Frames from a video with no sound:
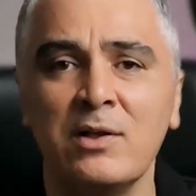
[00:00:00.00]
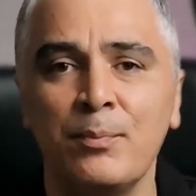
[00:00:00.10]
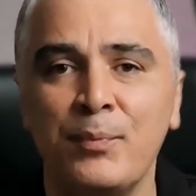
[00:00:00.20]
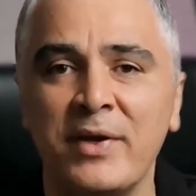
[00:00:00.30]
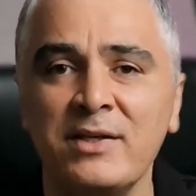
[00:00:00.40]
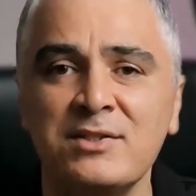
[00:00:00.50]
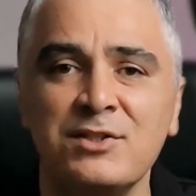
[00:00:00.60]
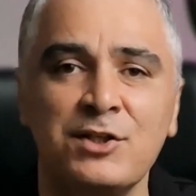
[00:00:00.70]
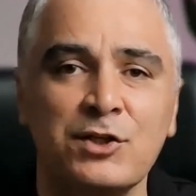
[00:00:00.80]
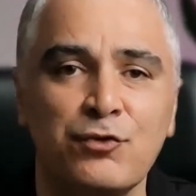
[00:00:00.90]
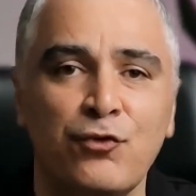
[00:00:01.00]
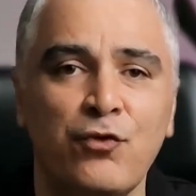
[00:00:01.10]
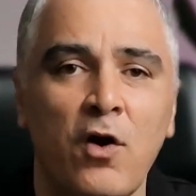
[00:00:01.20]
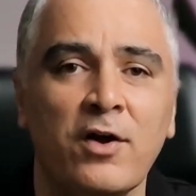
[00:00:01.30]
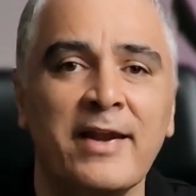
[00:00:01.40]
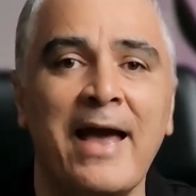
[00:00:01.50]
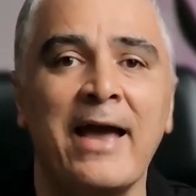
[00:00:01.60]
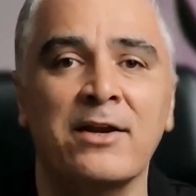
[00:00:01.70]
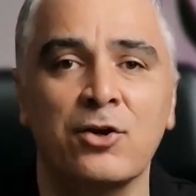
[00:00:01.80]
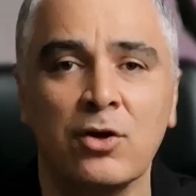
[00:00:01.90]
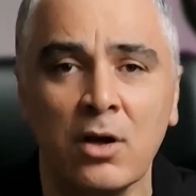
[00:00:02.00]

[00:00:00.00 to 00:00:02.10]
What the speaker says: basic, fun, and